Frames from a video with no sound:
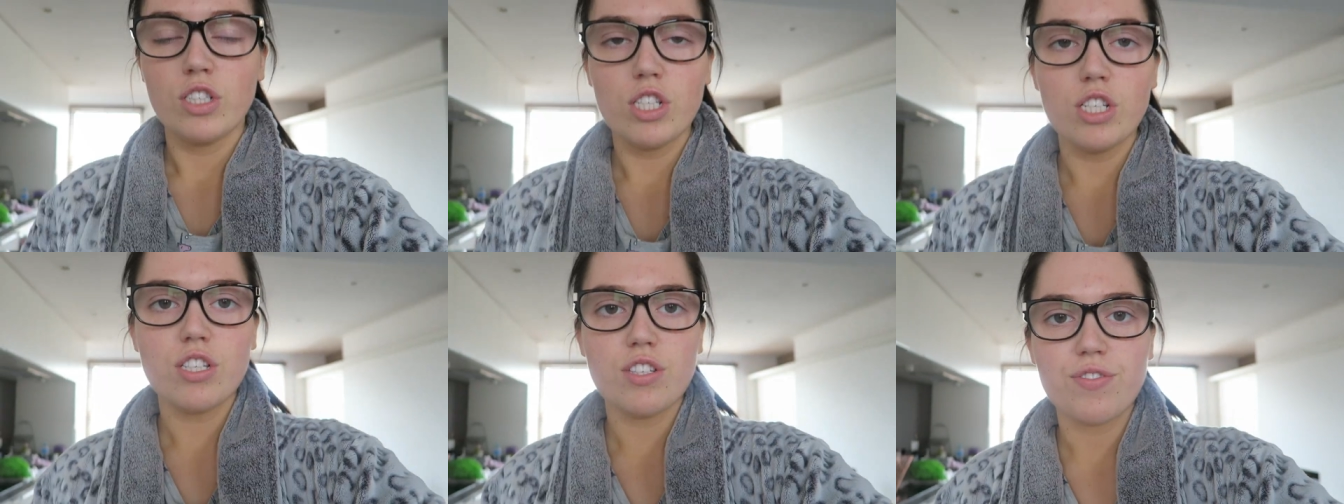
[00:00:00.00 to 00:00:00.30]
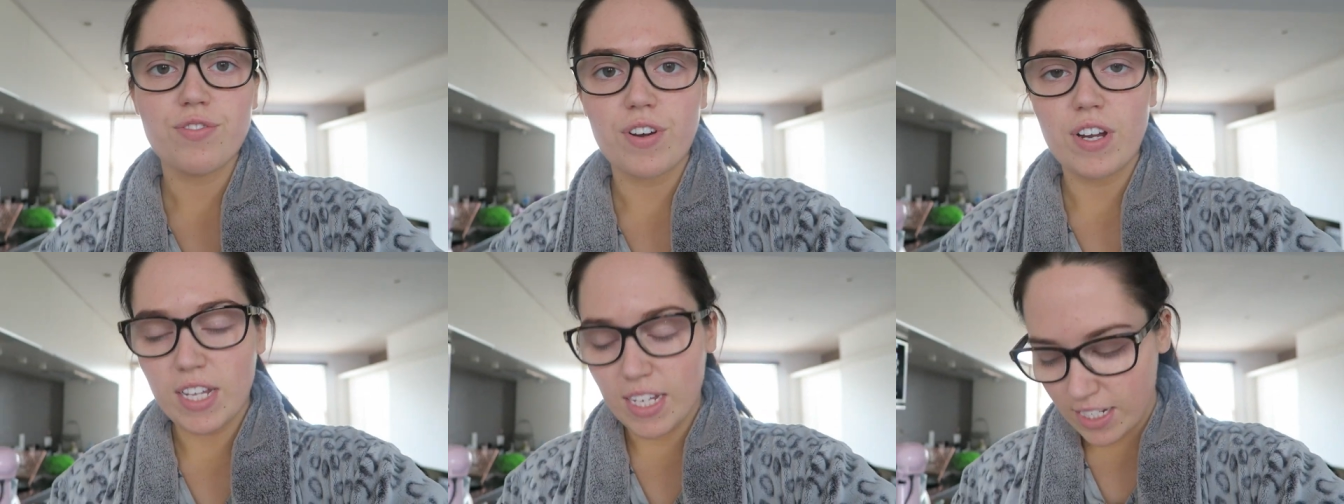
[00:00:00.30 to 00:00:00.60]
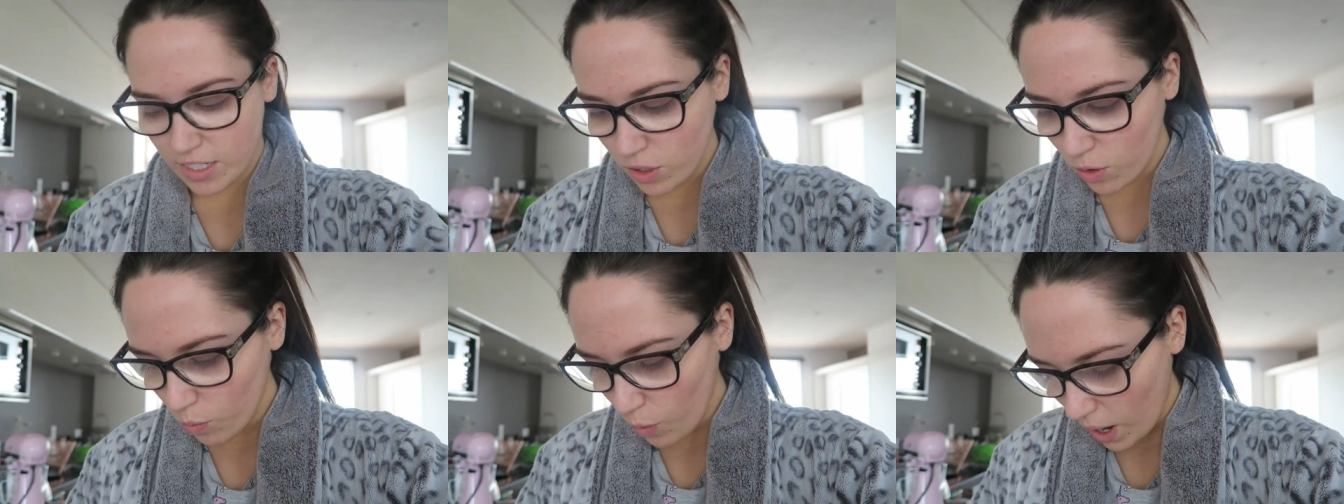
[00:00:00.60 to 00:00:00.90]
Just for a
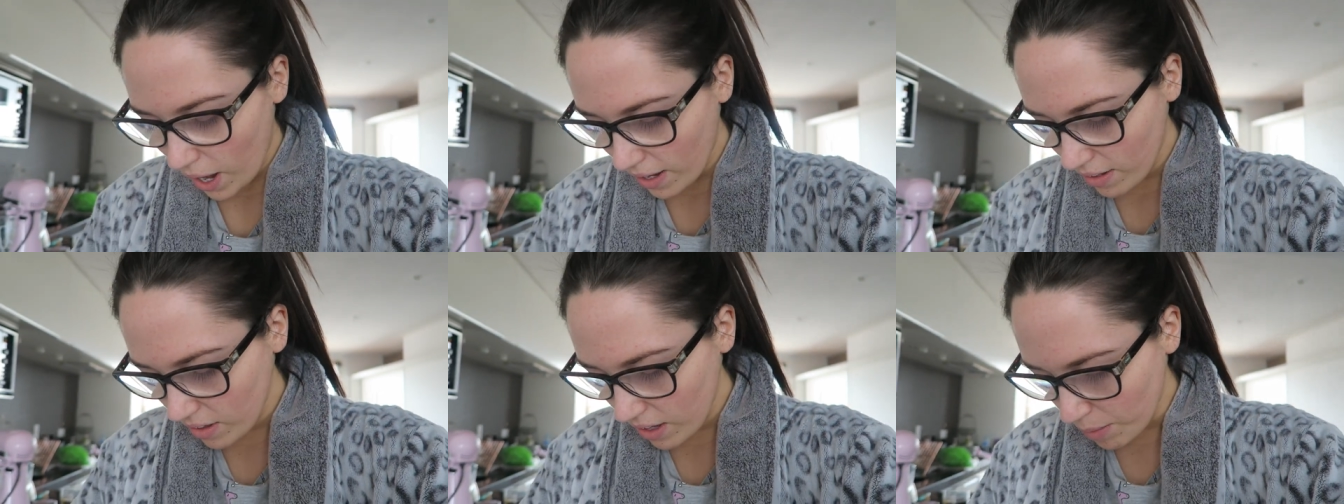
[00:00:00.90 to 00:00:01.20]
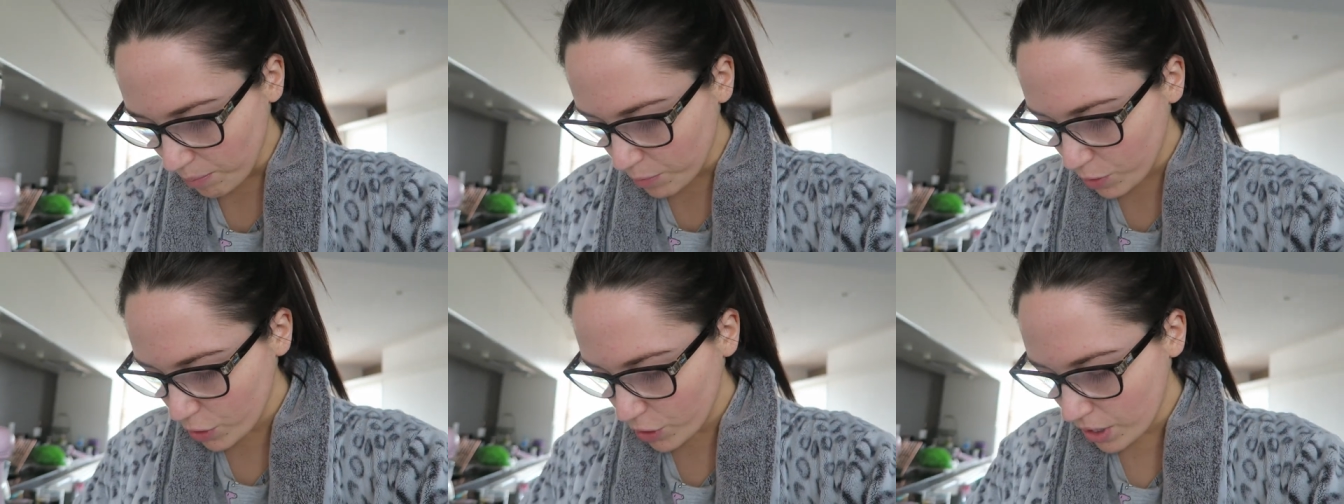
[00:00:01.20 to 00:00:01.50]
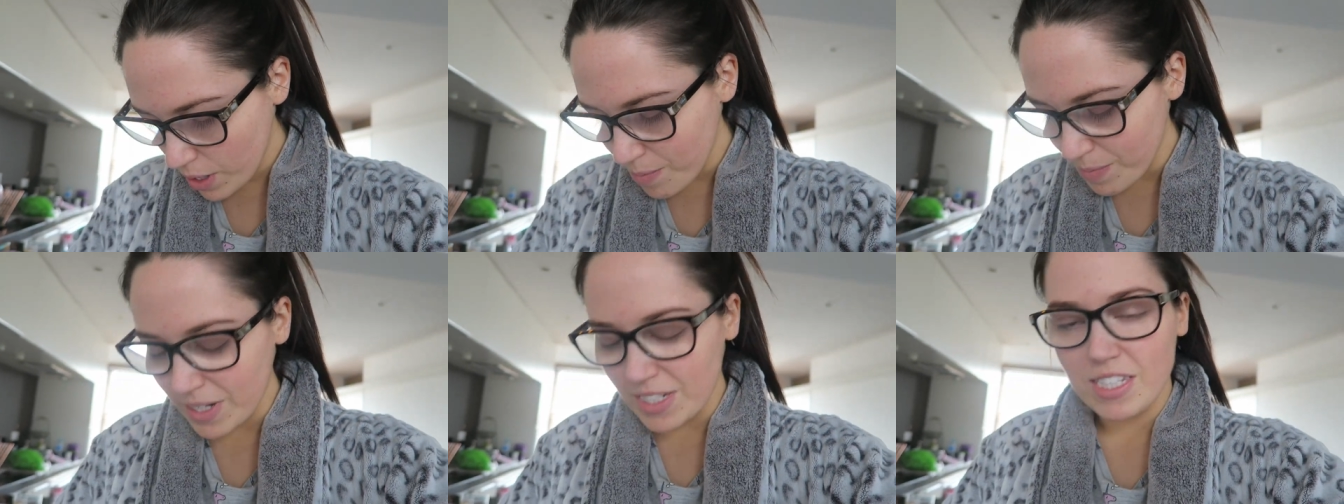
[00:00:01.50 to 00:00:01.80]
little while, I'm
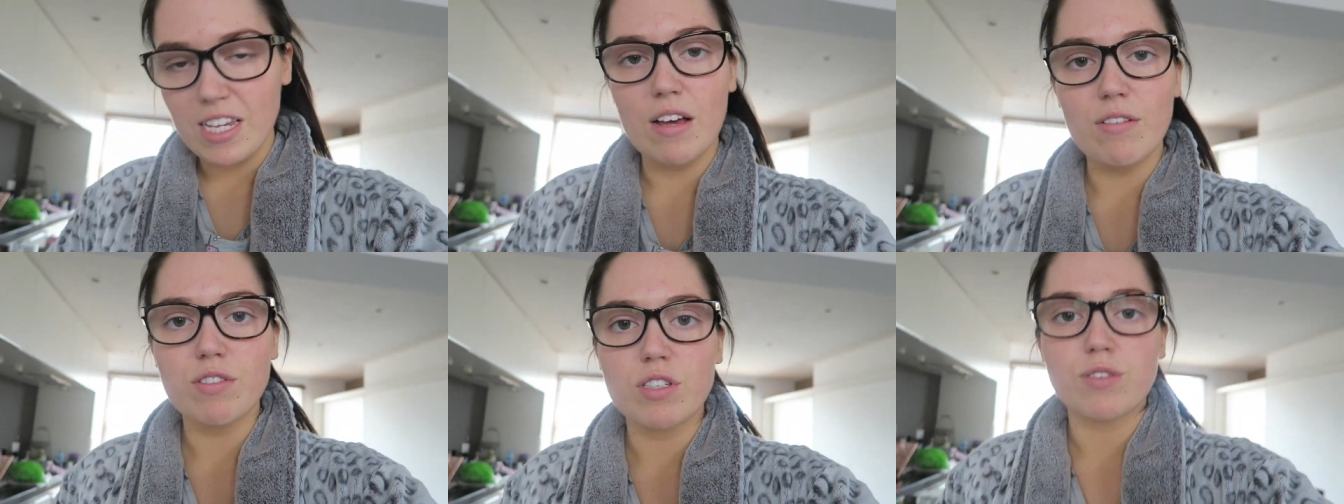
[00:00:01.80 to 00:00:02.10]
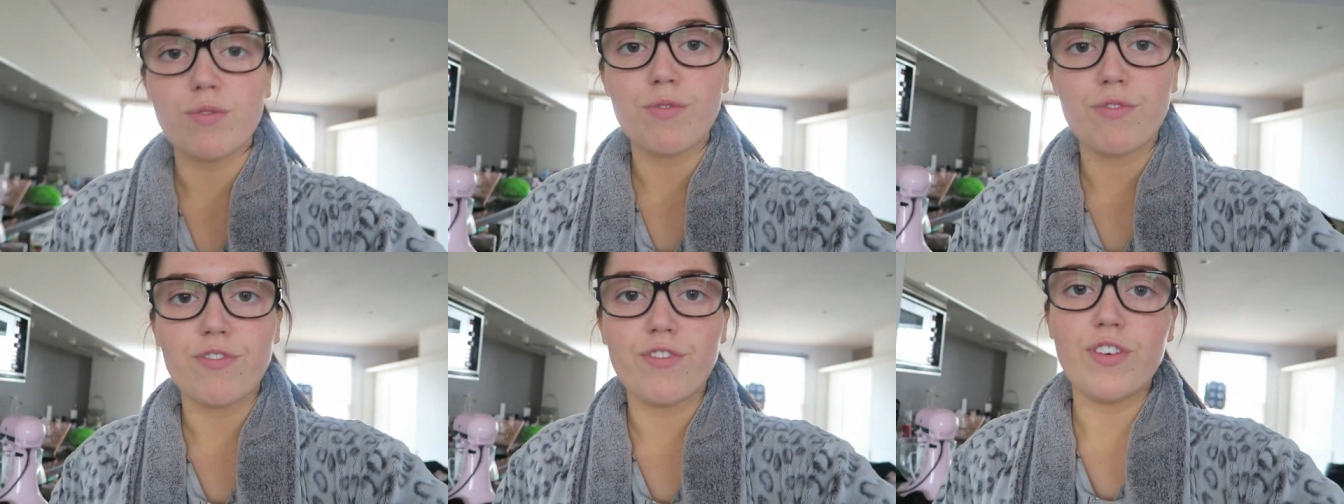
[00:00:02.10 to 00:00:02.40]
cooking myself some